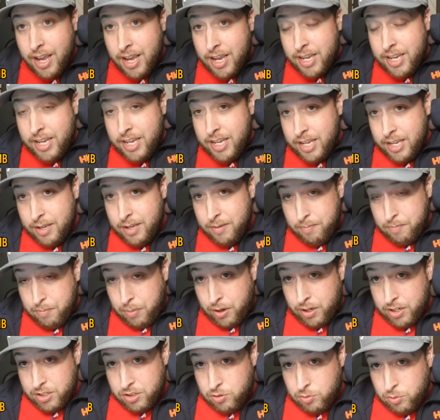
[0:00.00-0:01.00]
He
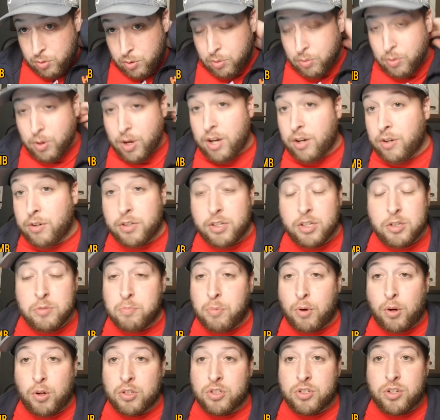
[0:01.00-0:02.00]
putts real well. His
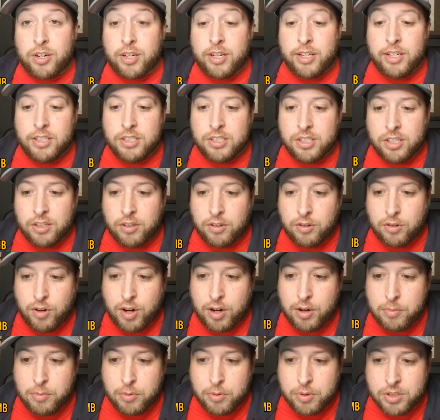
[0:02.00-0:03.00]
ball striking's
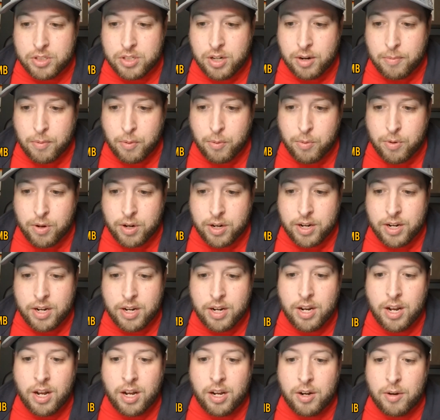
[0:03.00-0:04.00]
incredible. He's number
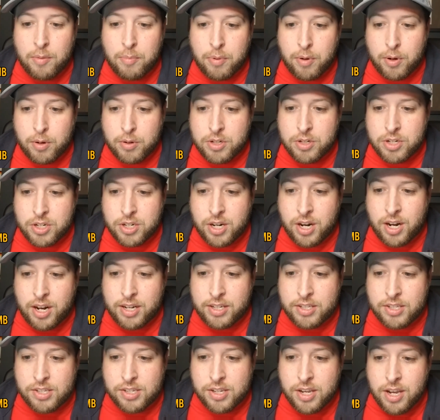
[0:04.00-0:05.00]
1 on approach shots.